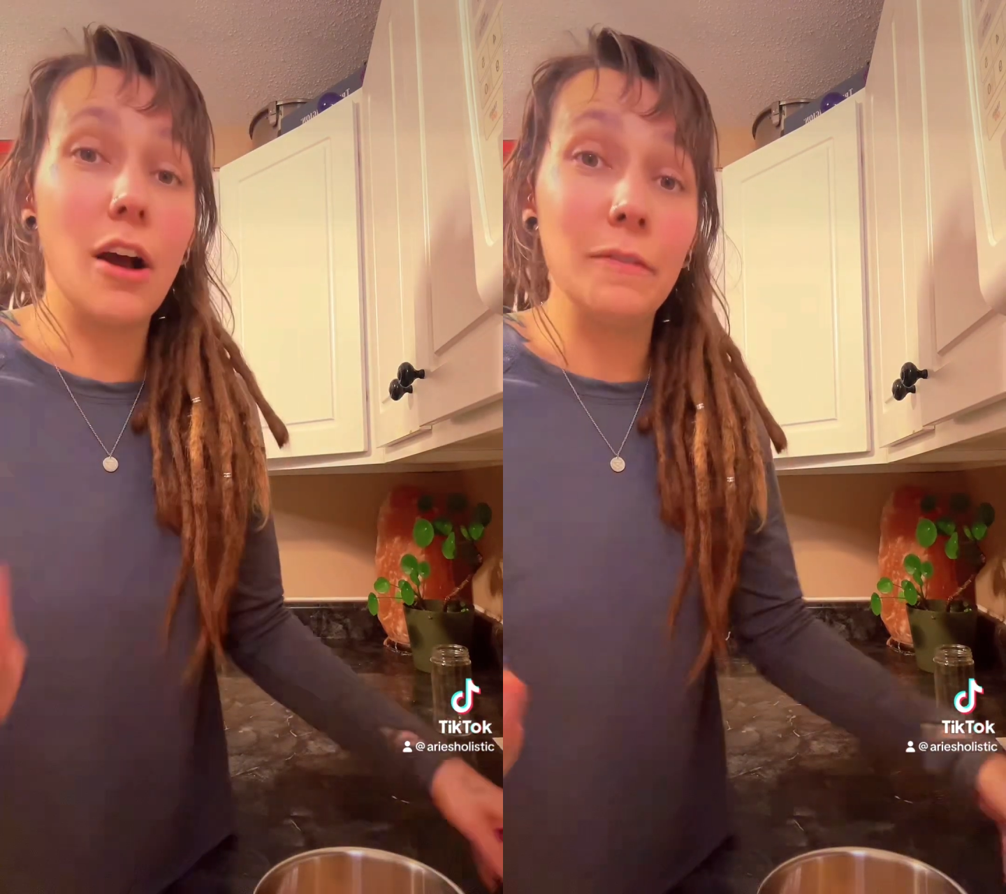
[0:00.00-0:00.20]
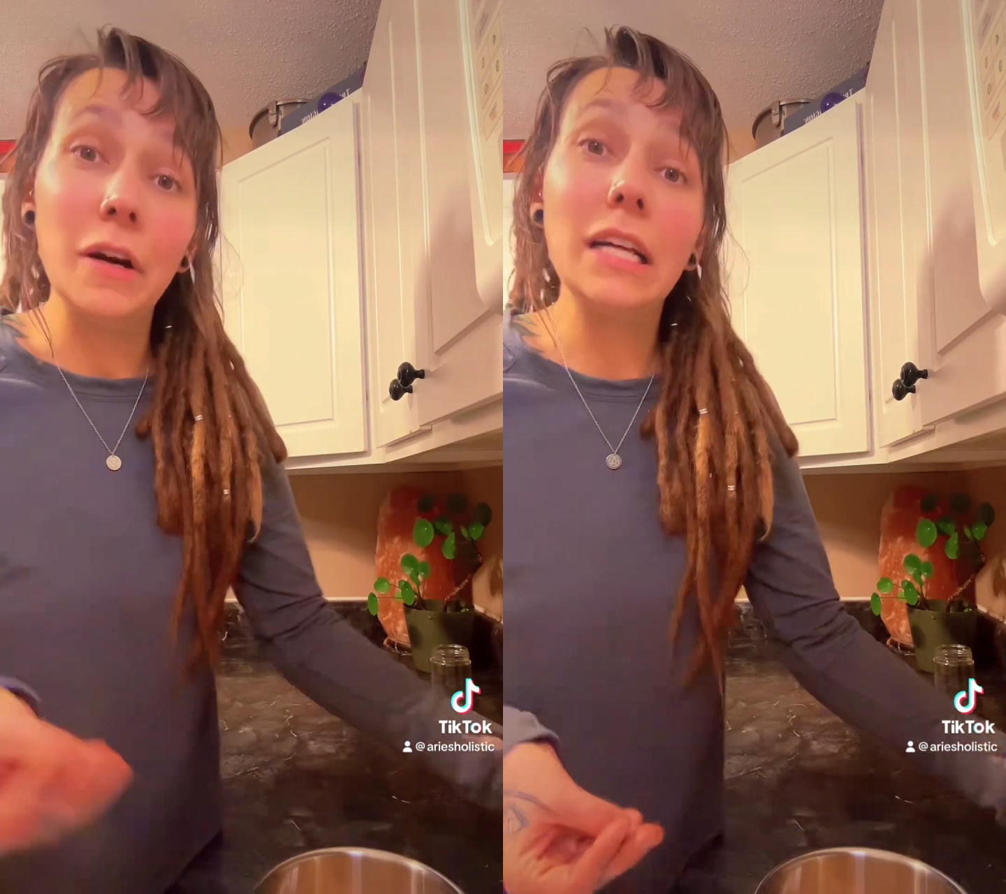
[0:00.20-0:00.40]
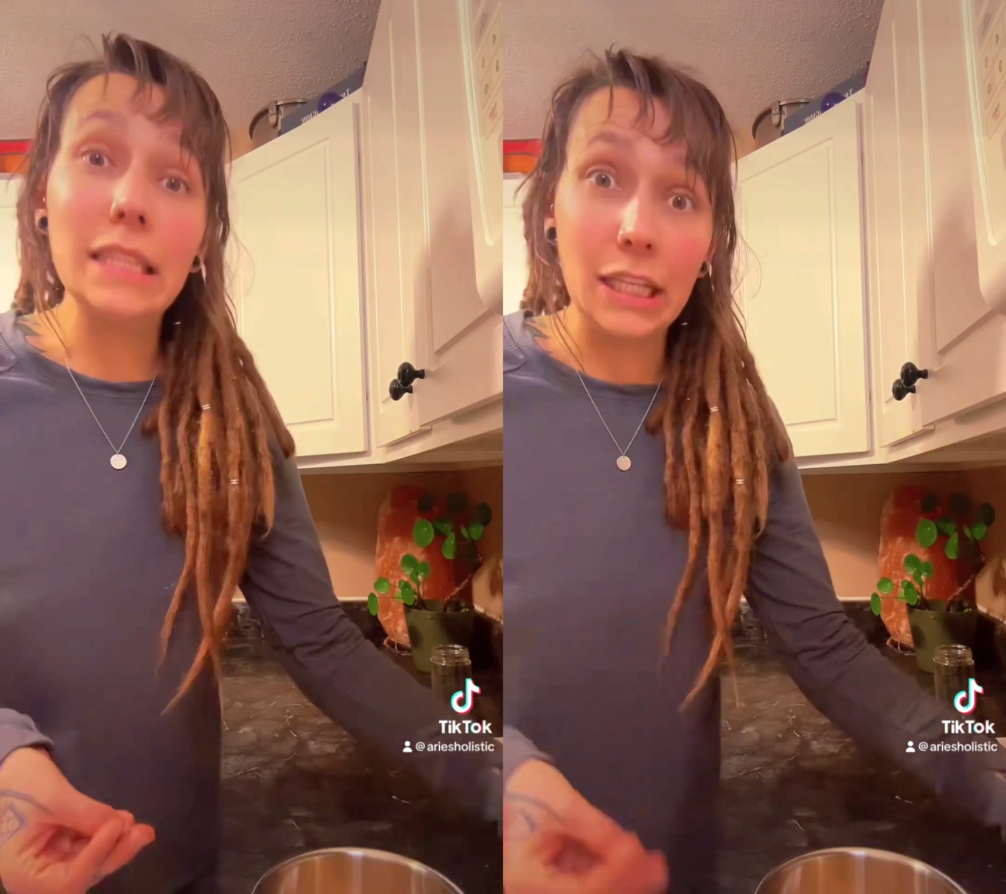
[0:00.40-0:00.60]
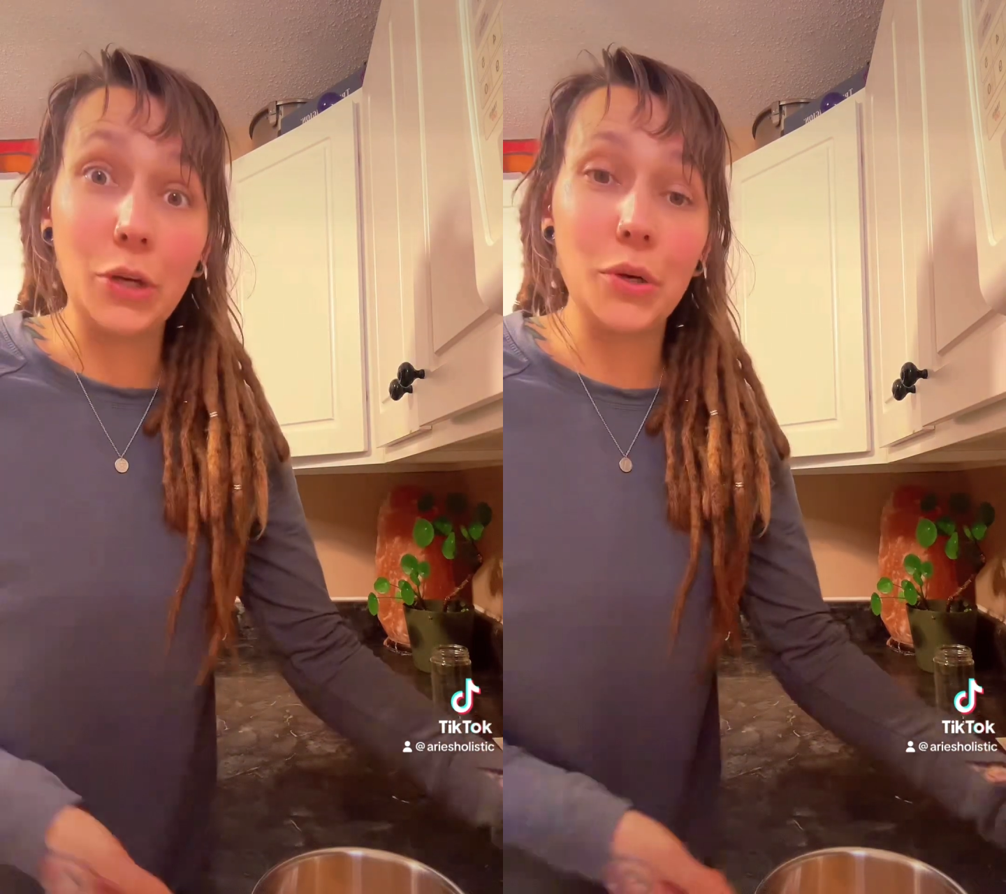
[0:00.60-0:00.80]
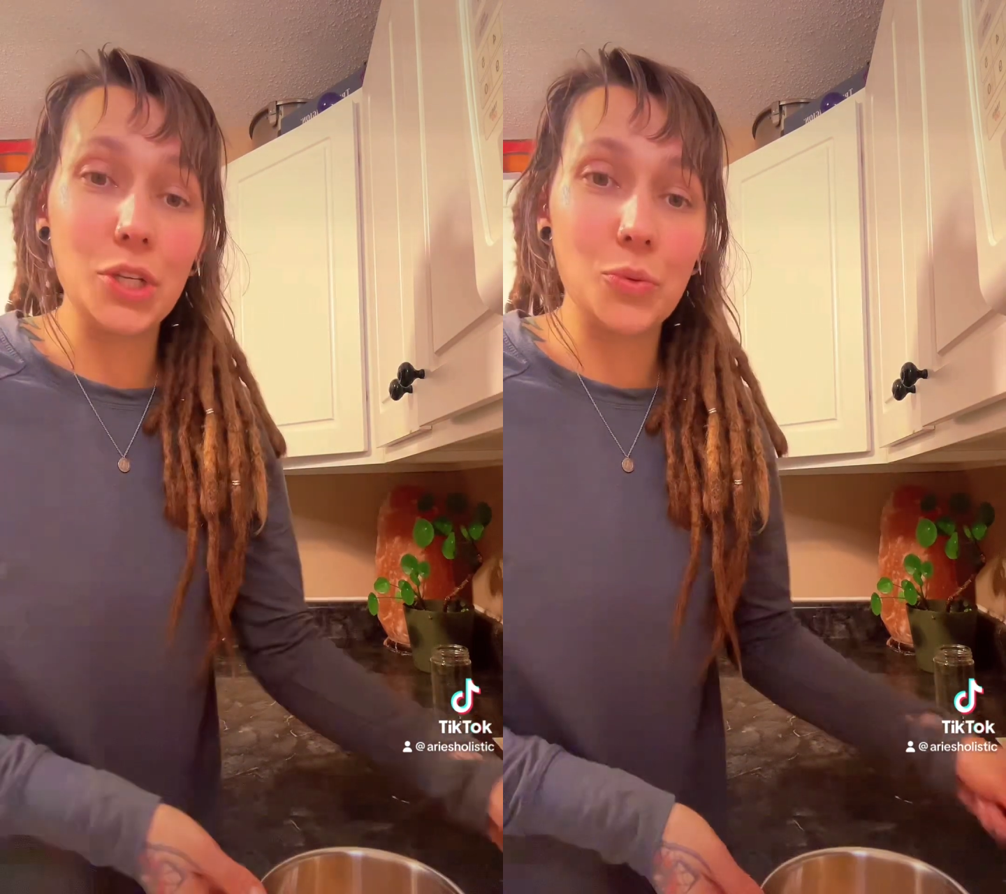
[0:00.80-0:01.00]
of
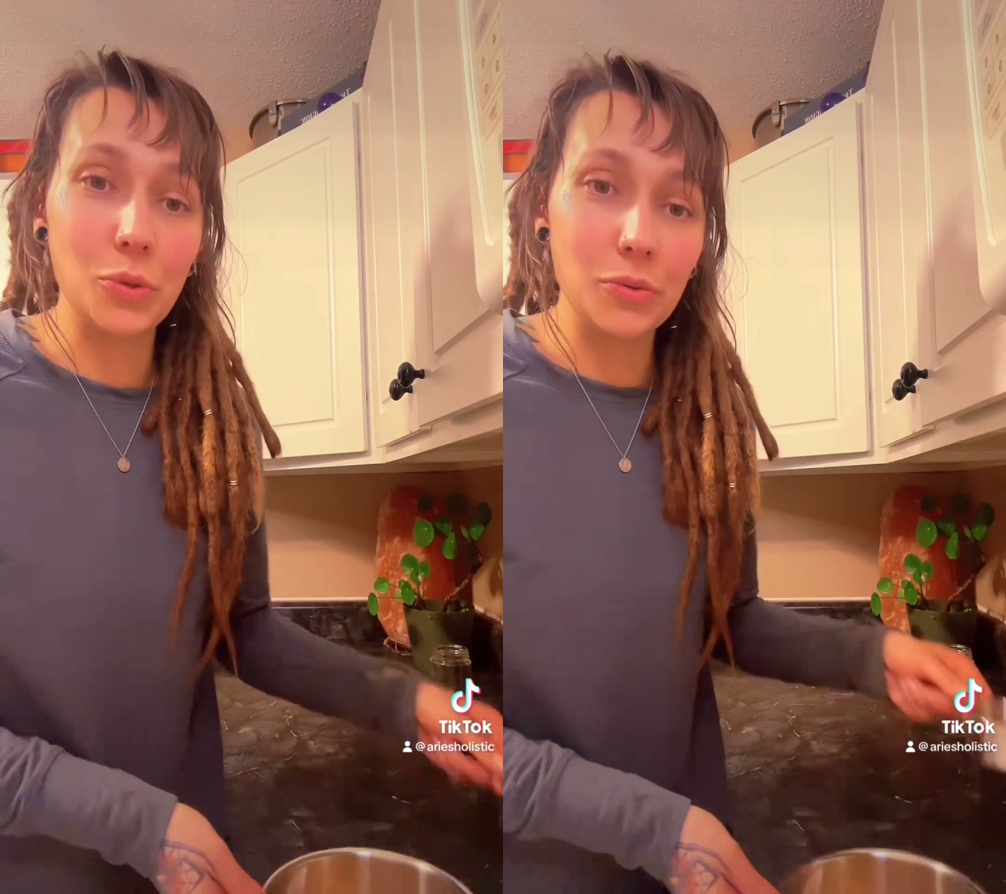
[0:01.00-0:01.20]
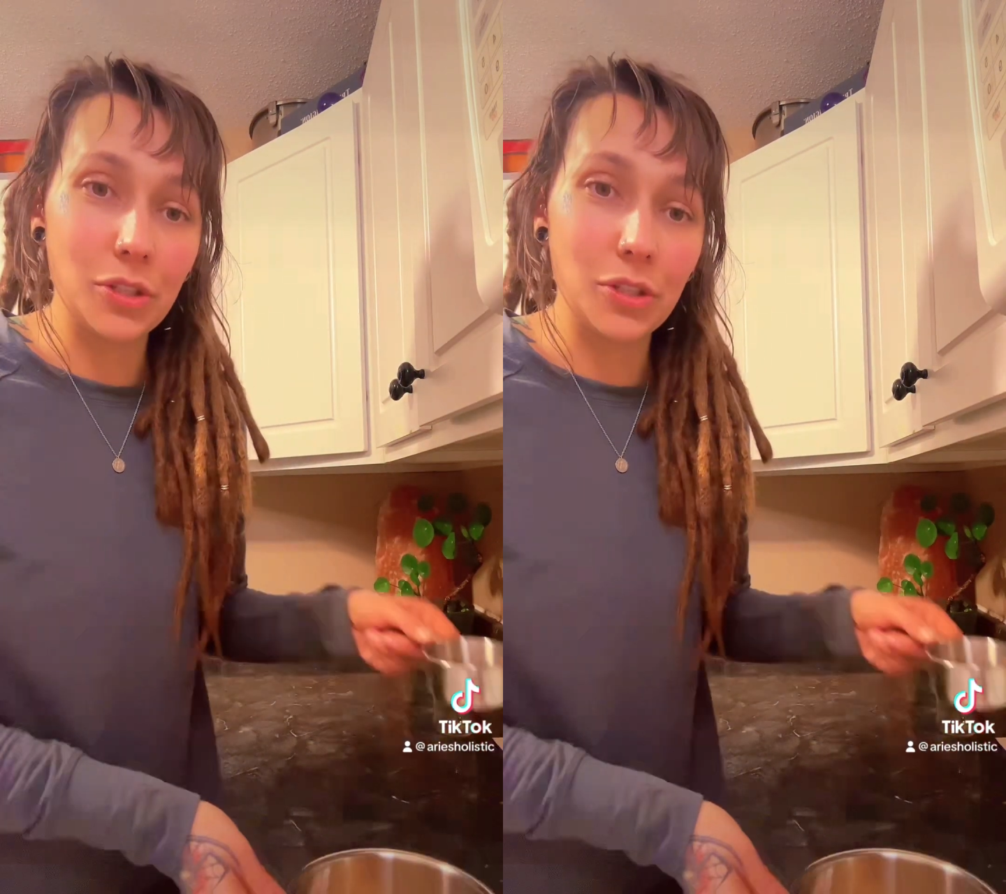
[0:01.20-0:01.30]
licorice root.